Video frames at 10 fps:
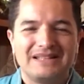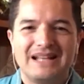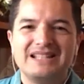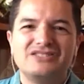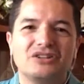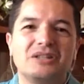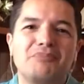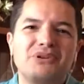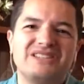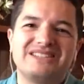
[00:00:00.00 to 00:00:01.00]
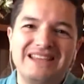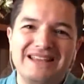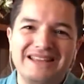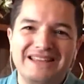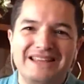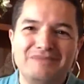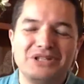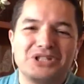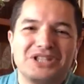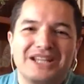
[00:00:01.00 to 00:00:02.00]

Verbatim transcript: That is not the pristine image